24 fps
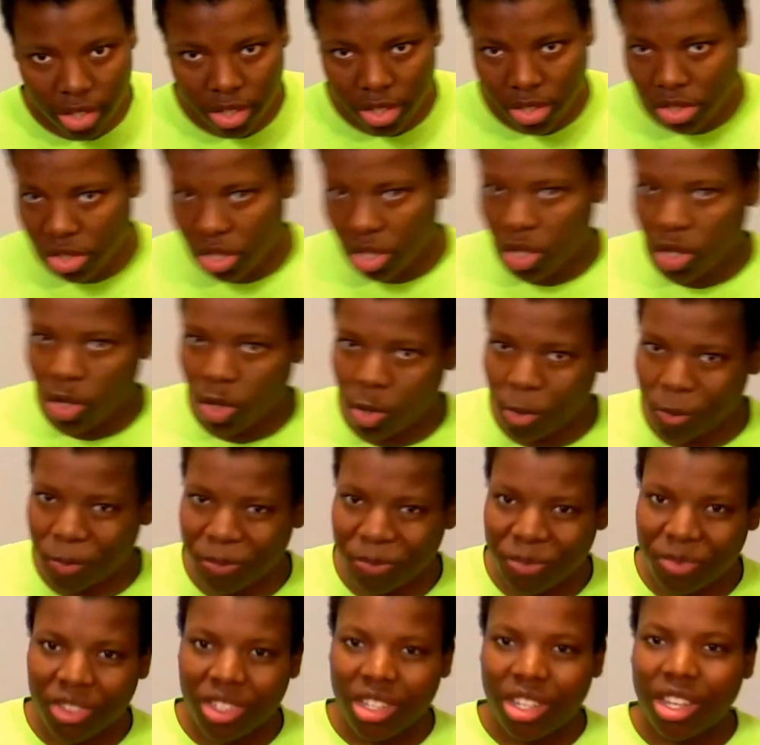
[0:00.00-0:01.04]
So
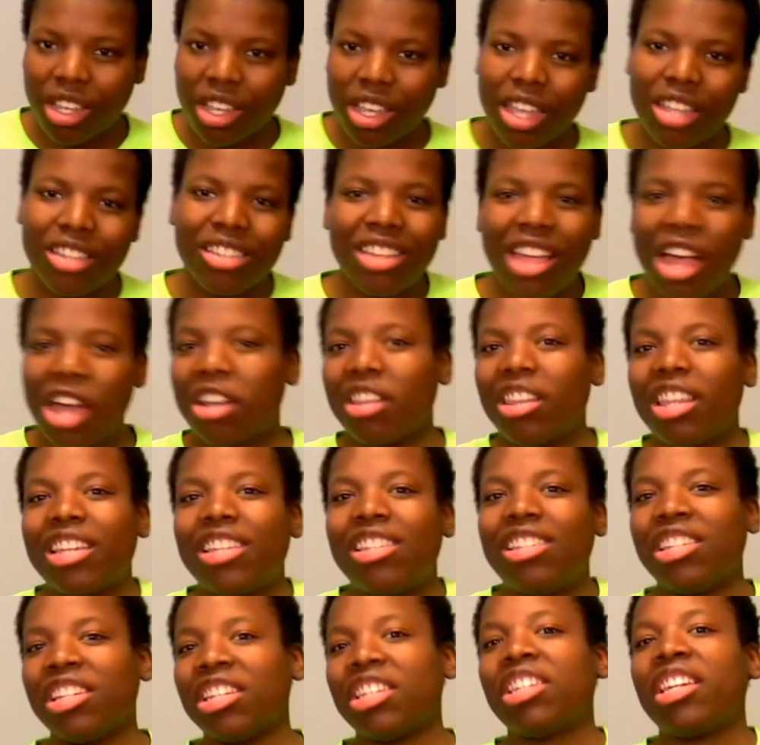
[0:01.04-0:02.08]
it's kind of like
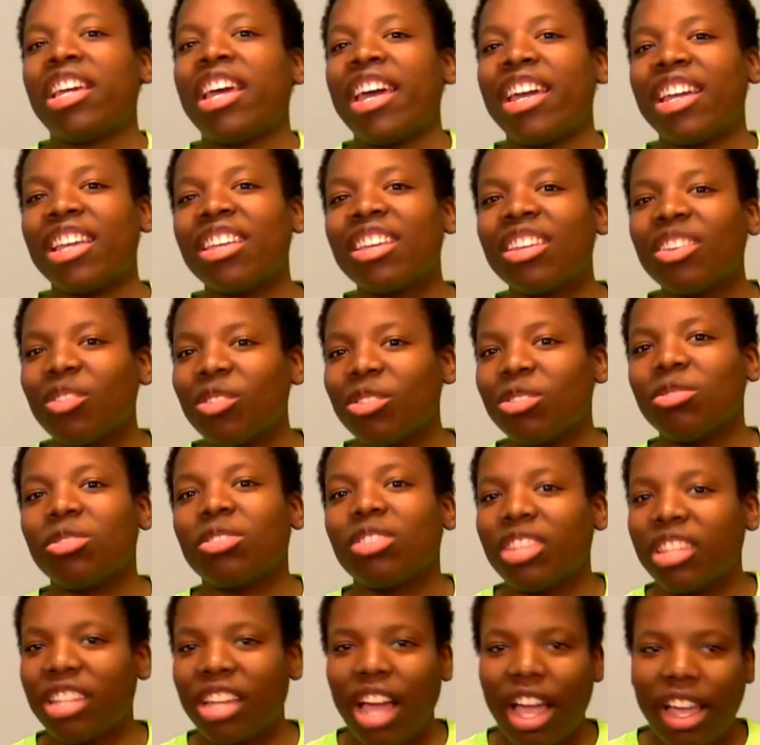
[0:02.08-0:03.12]
Yik Yak, was
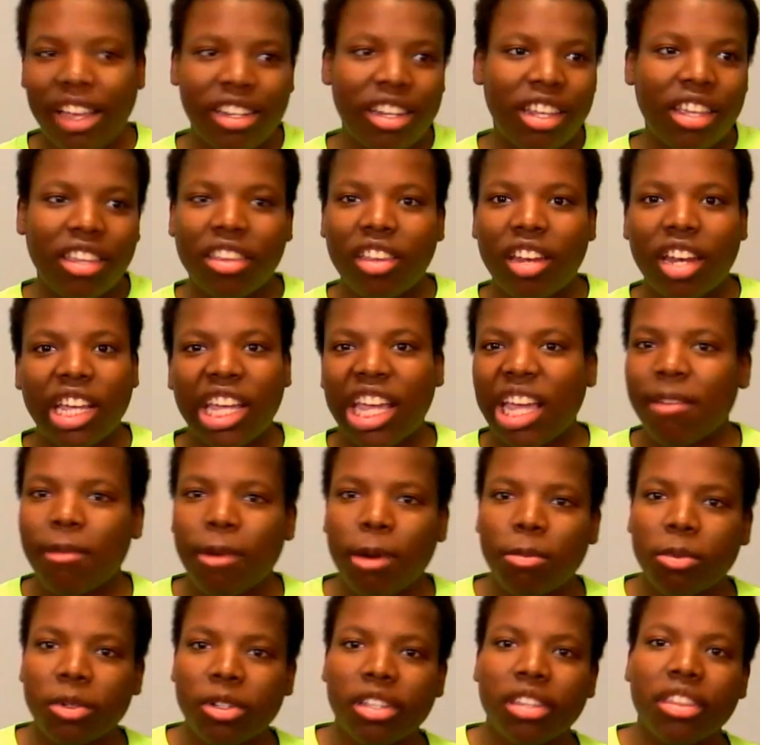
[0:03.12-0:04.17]
the idea that I came
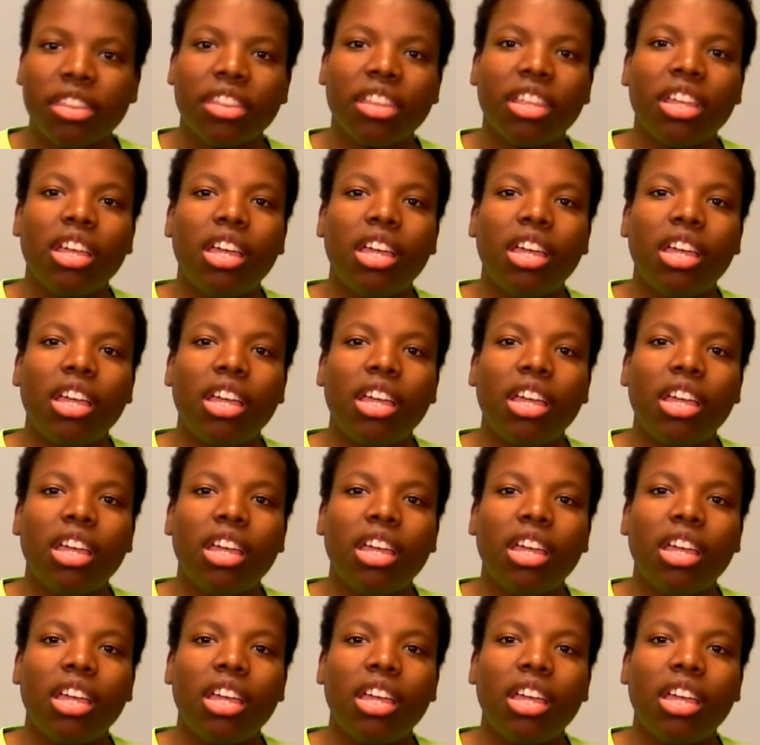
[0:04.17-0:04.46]
up with.